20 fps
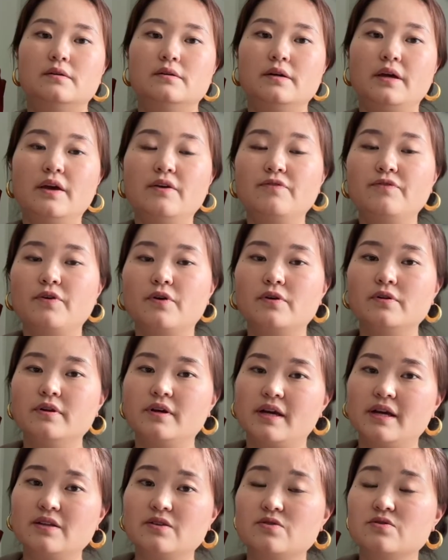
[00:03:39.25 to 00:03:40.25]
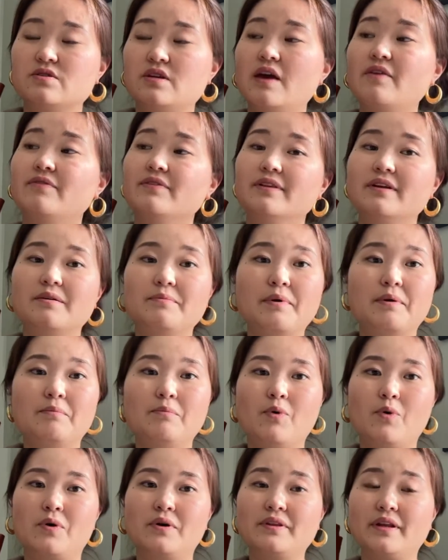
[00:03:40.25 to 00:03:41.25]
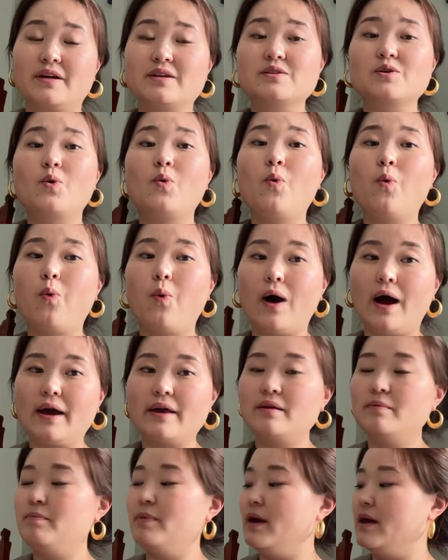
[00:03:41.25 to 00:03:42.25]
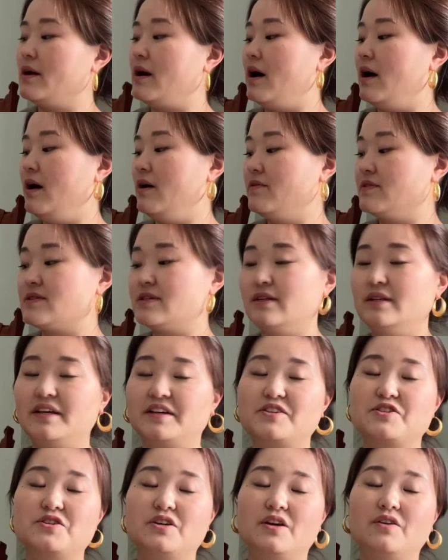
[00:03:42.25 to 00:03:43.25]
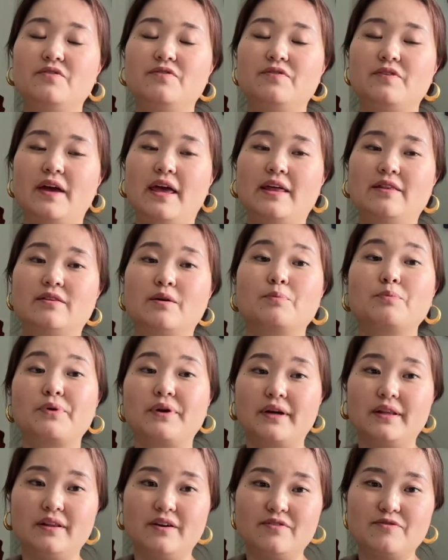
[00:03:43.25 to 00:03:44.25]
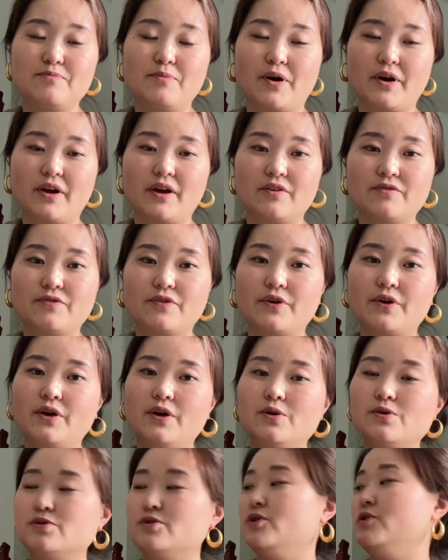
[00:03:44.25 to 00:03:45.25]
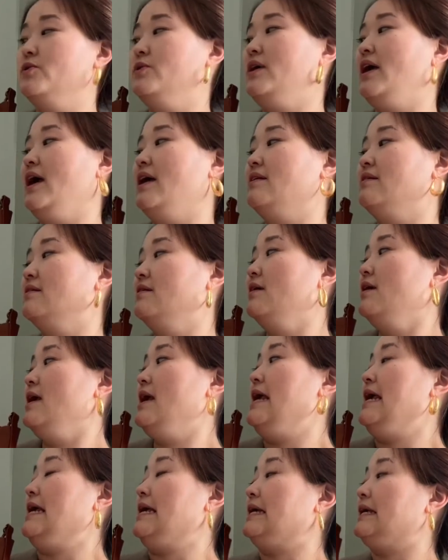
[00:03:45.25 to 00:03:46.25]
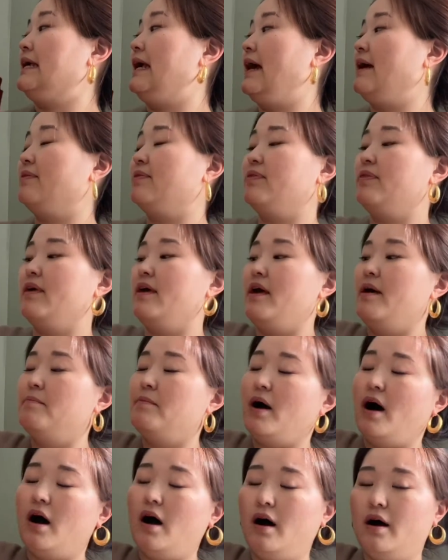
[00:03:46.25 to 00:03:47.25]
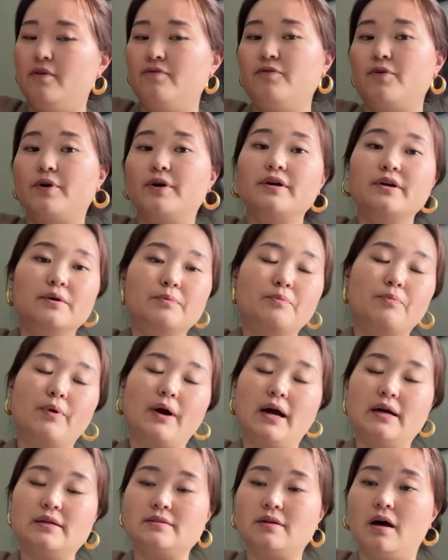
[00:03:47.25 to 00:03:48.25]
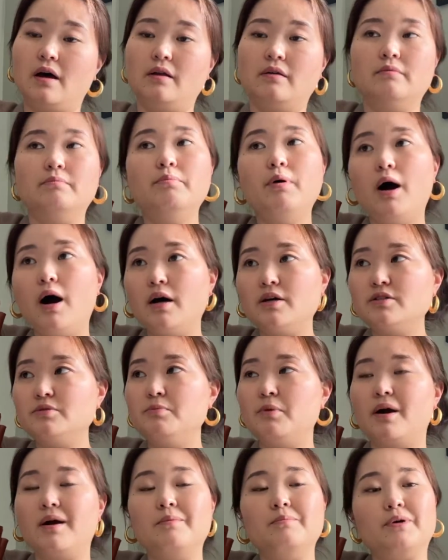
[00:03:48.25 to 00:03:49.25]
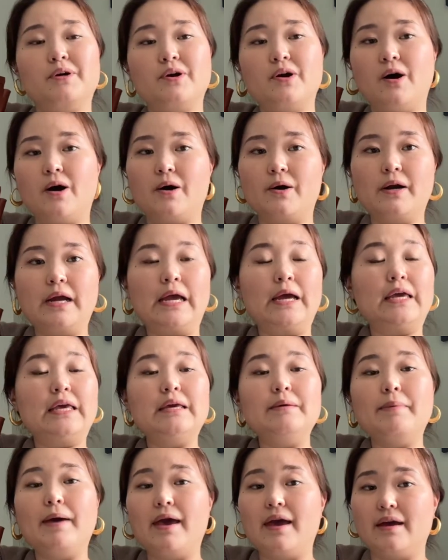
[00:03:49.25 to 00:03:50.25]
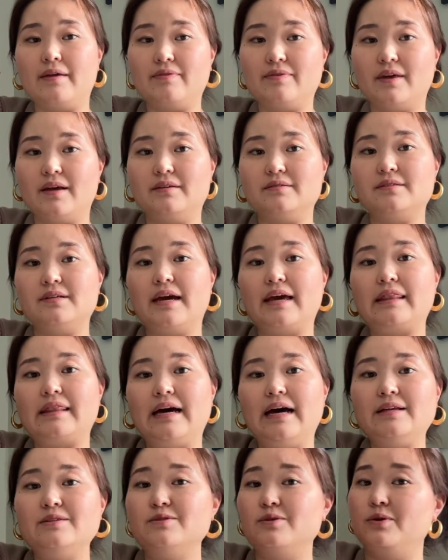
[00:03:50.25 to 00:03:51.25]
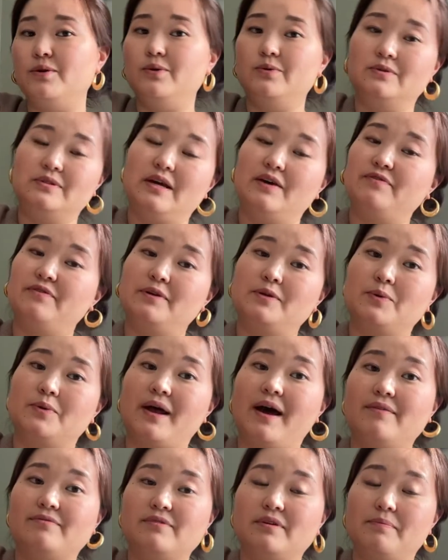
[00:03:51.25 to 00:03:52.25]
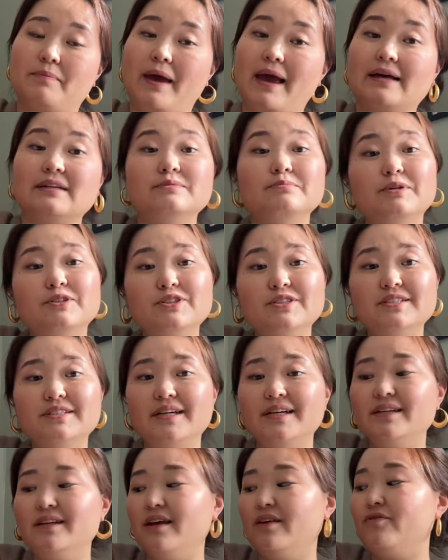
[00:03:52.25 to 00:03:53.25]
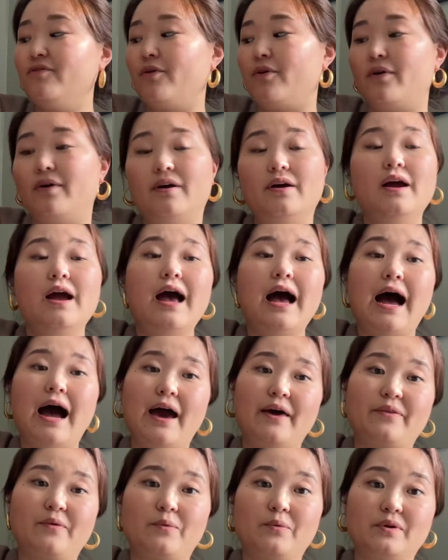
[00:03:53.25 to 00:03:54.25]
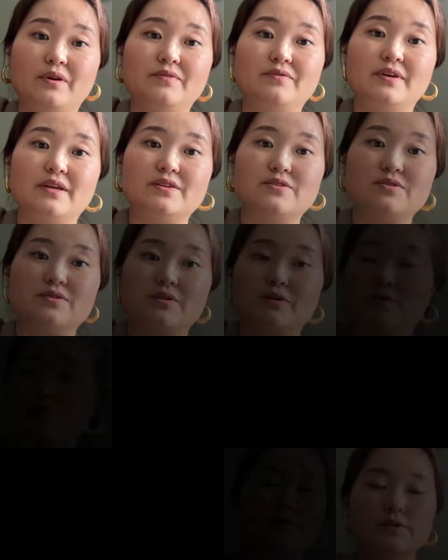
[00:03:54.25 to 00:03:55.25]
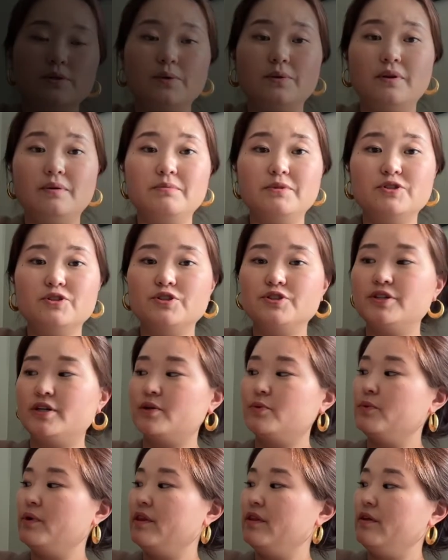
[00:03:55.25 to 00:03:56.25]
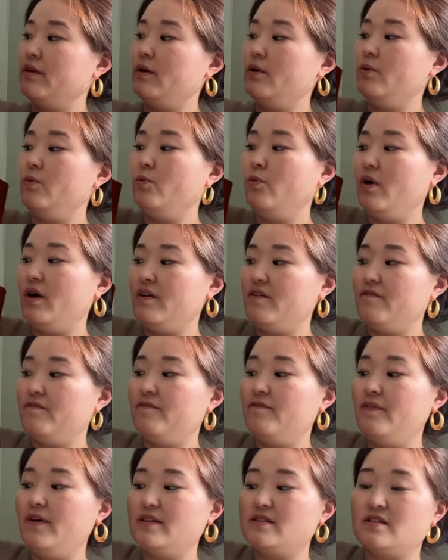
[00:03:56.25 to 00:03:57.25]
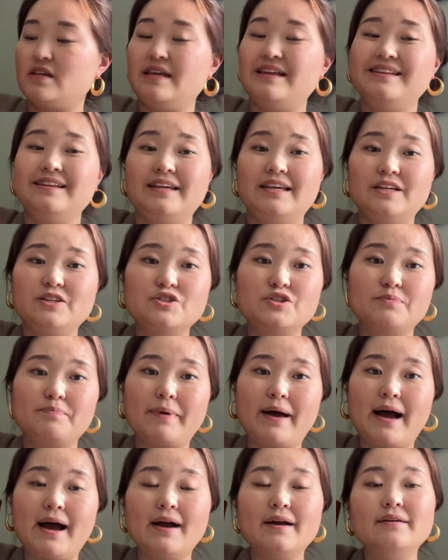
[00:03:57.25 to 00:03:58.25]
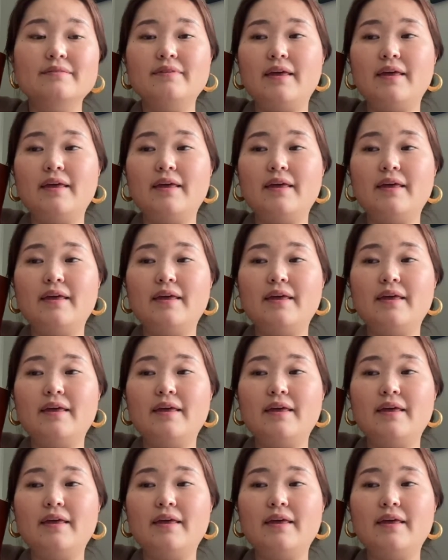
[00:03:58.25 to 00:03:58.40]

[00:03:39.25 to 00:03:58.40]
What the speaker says: If you're looking to save a little bit more, there's quite a bit of a selection in the pre-loved market for you, so you can get them for a good price on Poshmark, Mercari, eBay, and things like that. So you definitely don't have to pay as much as I did for either one of these two. So let me just share with you what fits in each bag.